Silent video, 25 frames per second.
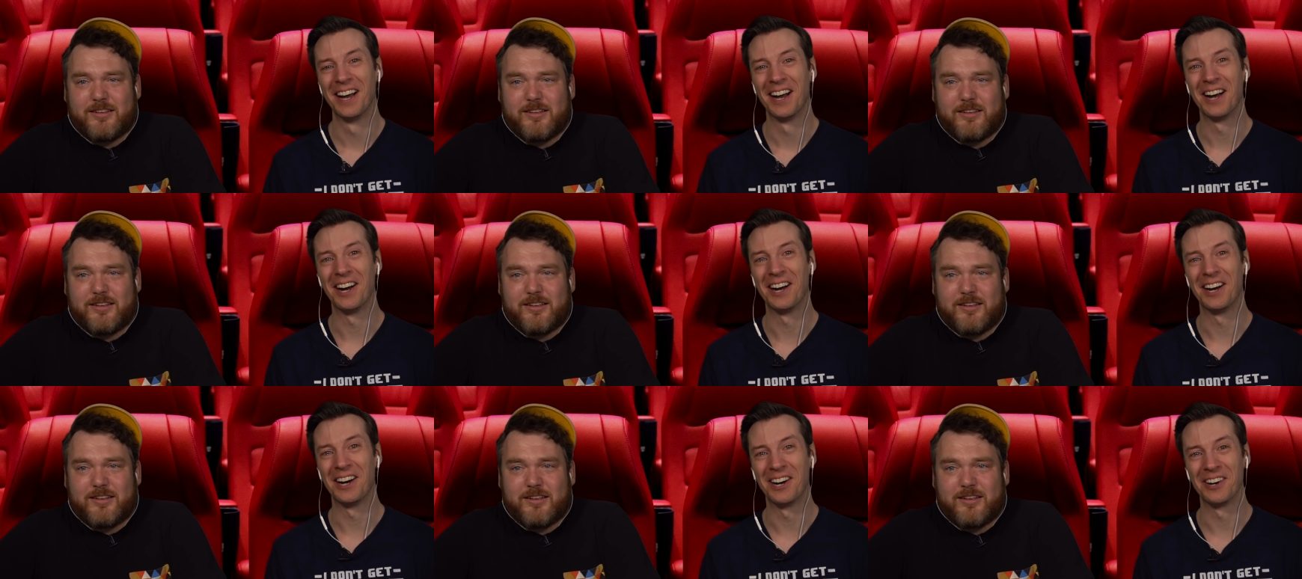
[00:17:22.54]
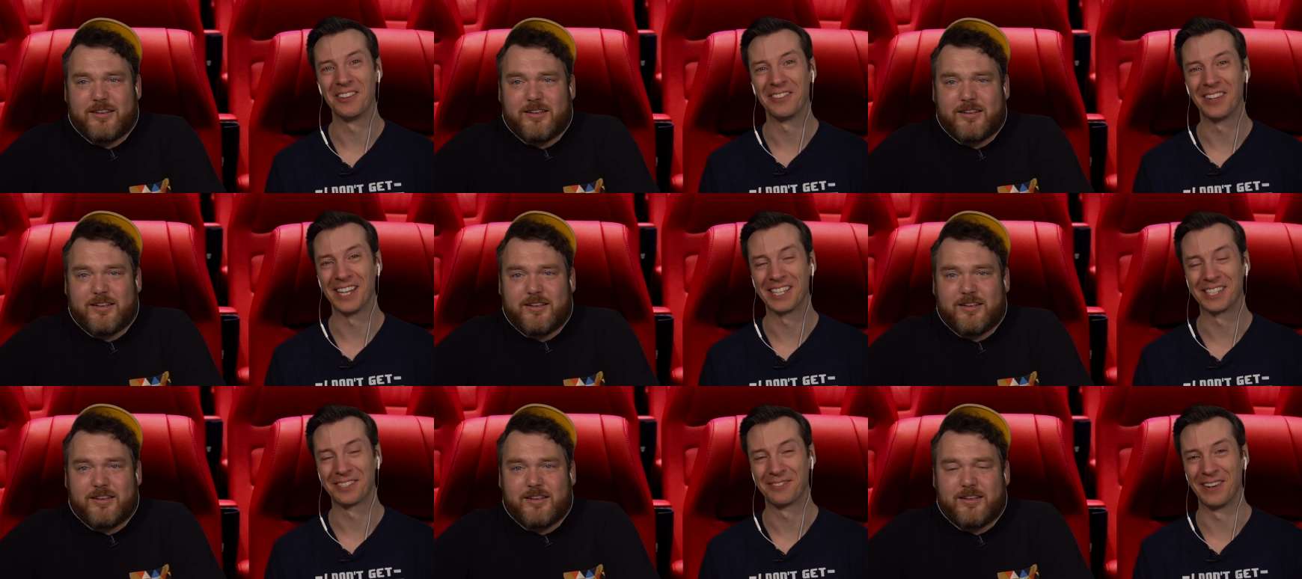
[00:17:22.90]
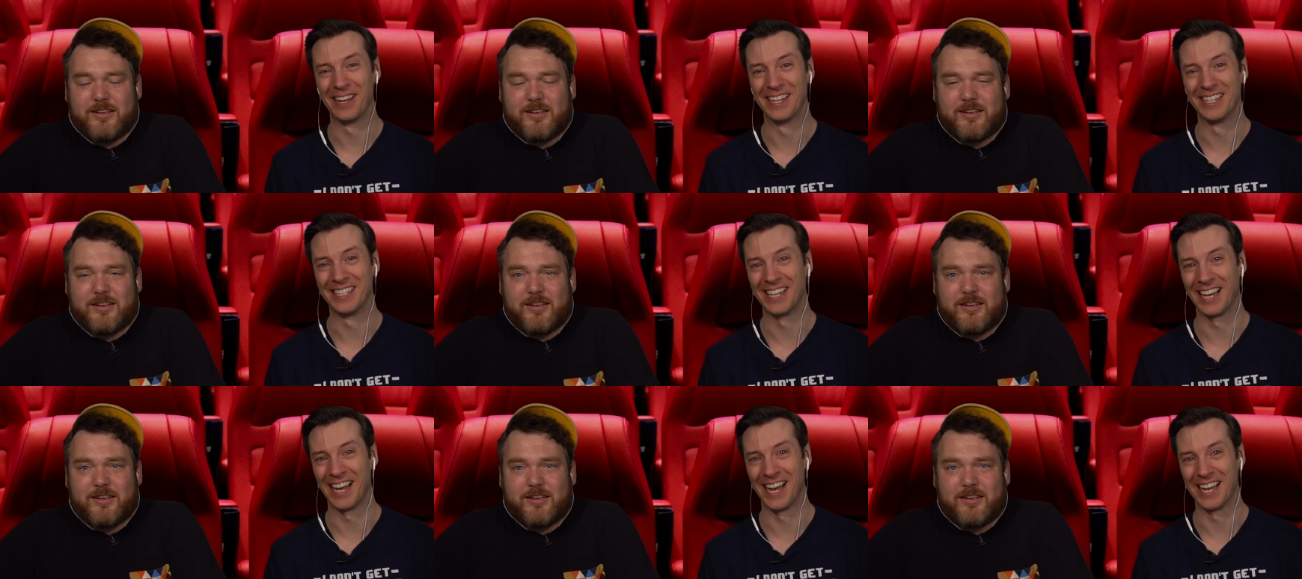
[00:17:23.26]
Speaker 1: Oh, that's
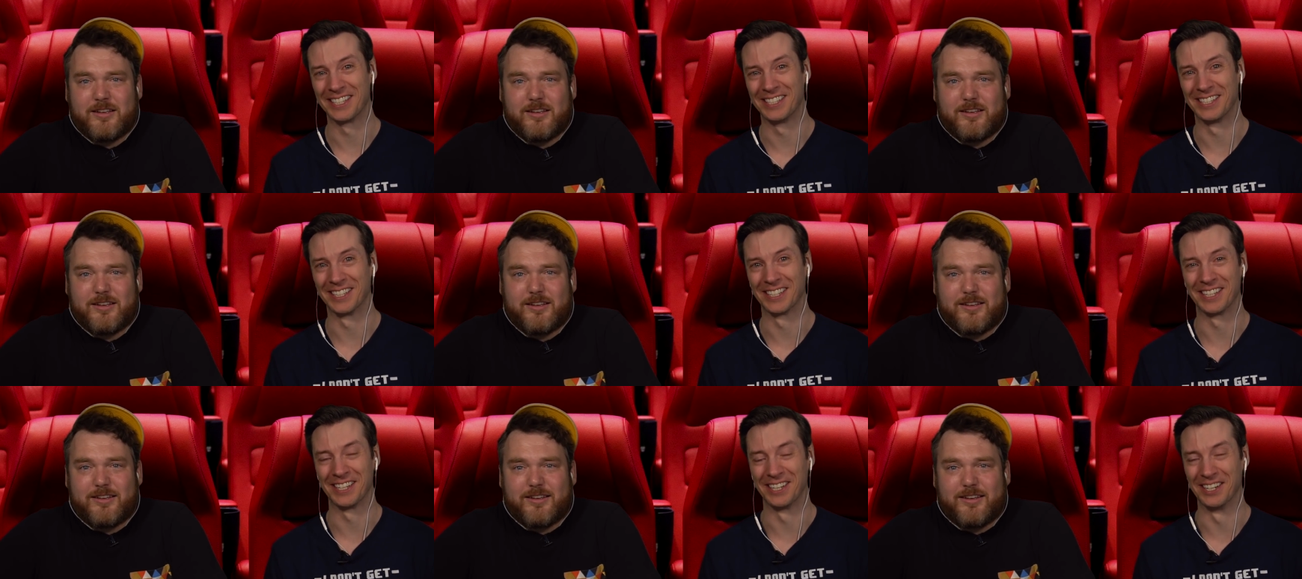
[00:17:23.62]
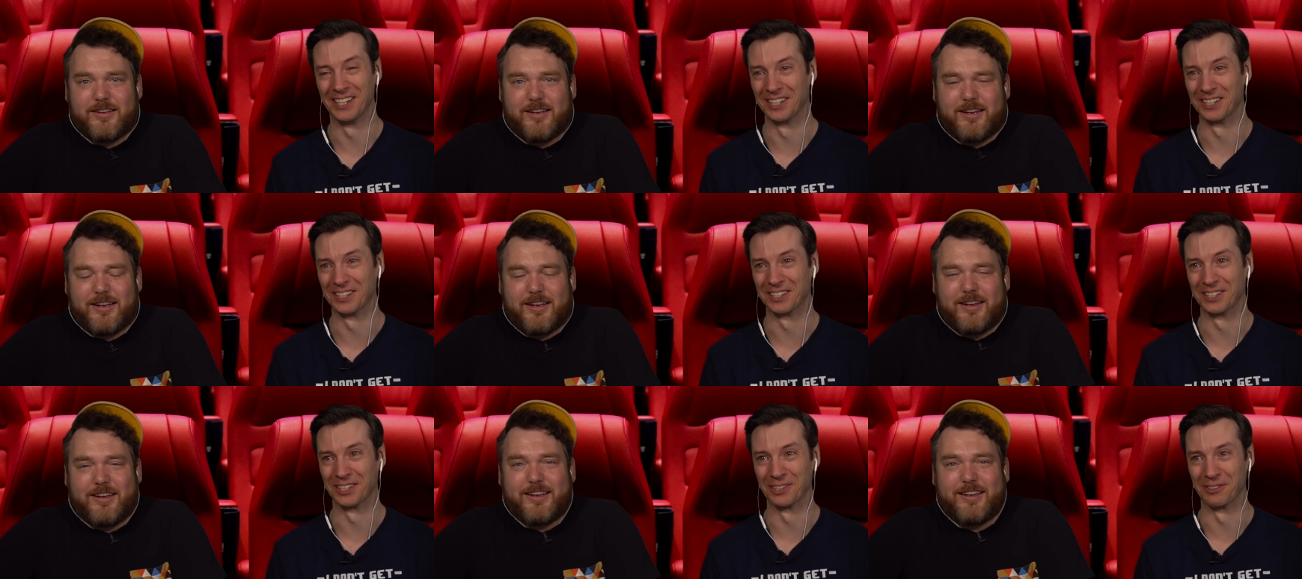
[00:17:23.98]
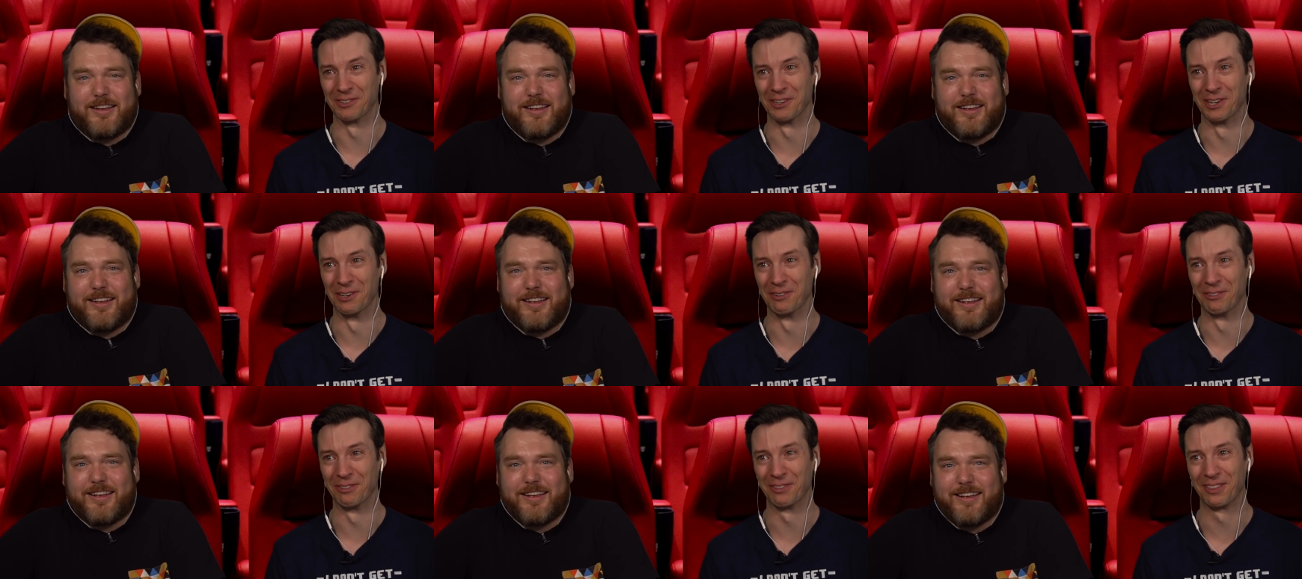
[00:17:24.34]
fantastic character
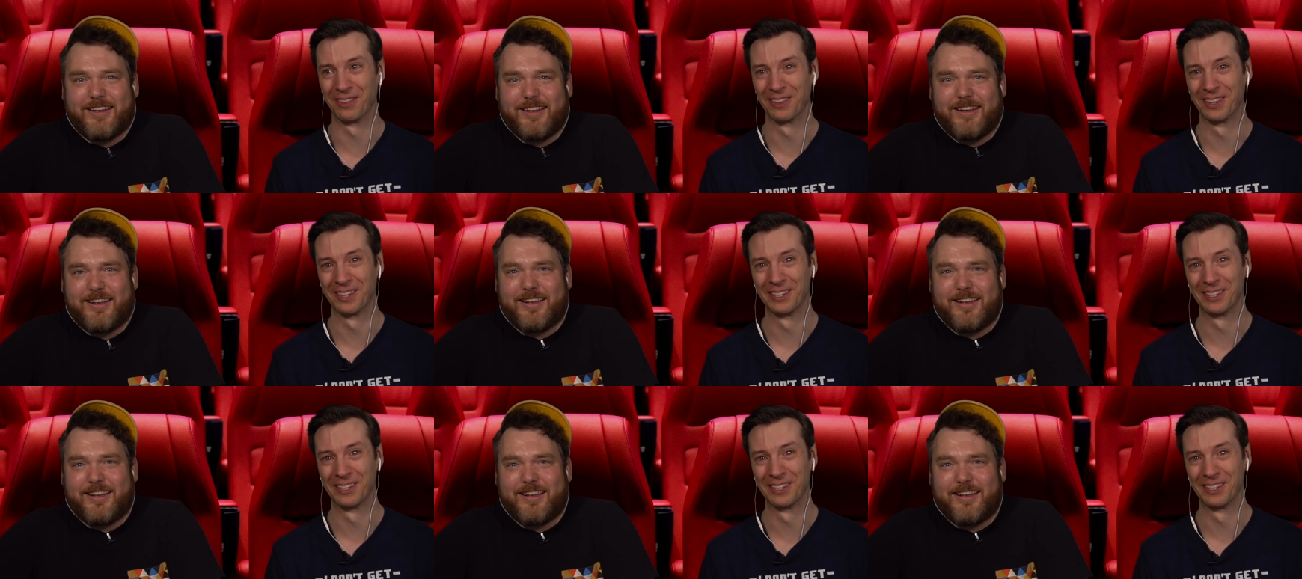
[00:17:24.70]
growth.